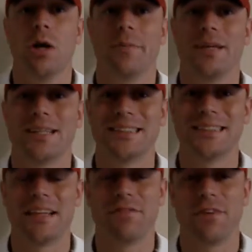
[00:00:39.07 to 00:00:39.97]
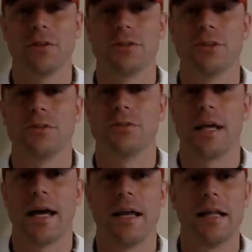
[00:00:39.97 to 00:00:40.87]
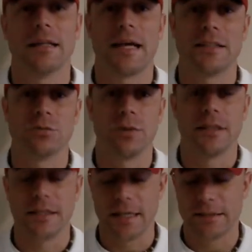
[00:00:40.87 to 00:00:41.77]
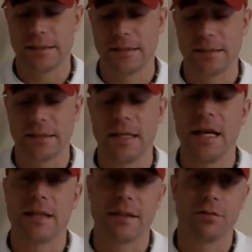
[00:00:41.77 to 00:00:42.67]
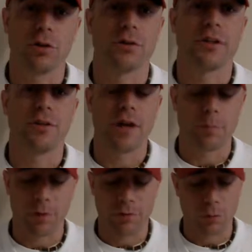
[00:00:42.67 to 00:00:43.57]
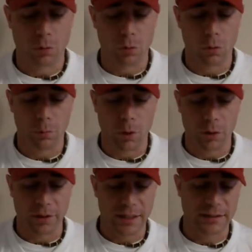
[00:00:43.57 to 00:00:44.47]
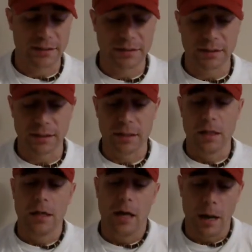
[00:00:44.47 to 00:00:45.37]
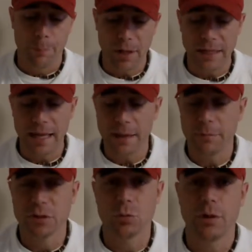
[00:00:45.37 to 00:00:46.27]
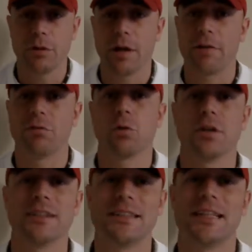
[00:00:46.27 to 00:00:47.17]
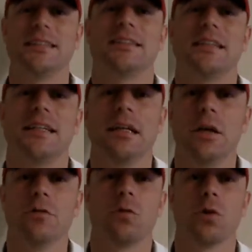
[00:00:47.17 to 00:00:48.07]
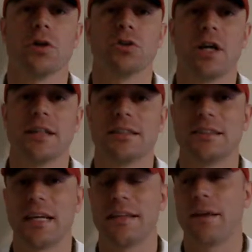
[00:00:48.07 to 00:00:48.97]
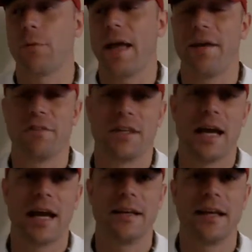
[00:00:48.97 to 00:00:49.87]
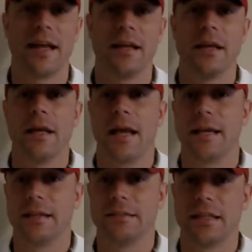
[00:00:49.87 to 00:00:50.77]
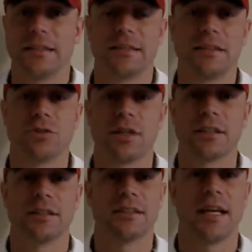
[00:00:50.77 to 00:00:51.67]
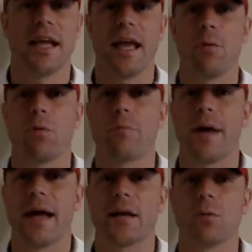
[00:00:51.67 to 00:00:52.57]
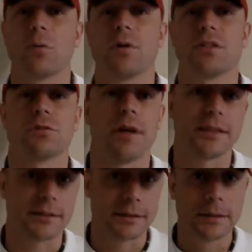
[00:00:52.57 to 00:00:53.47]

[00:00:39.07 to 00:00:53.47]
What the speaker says: because they failed to do that last week in the SEC, and they've learned that you got to play four-quarter ball in the SEC. A big game this week, we got Florida and Tennessee. Florida trying to say that we haven't died yet, and Tennessee trying to say, hey, we're back and we're resurrected.